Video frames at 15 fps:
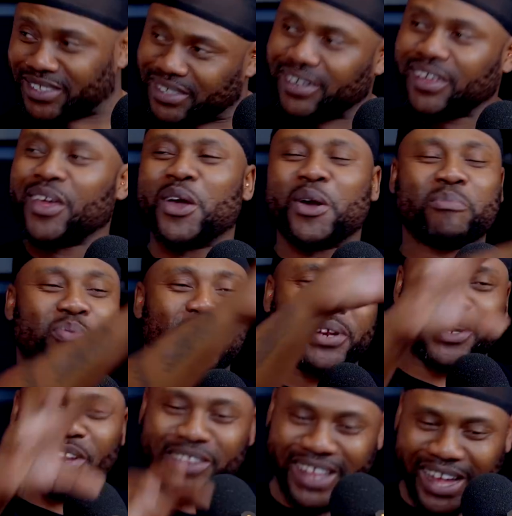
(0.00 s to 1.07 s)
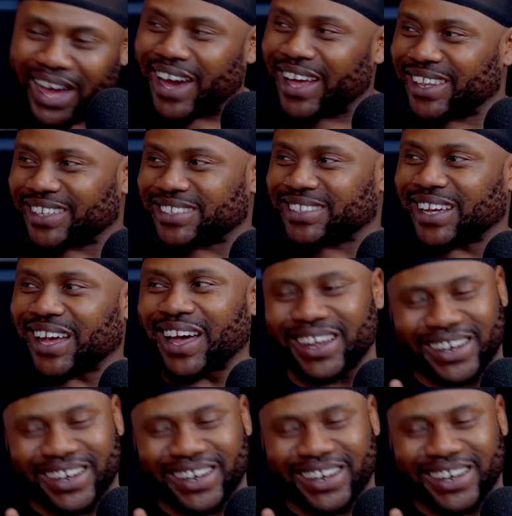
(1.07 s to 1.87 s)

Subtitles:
put it on the other side.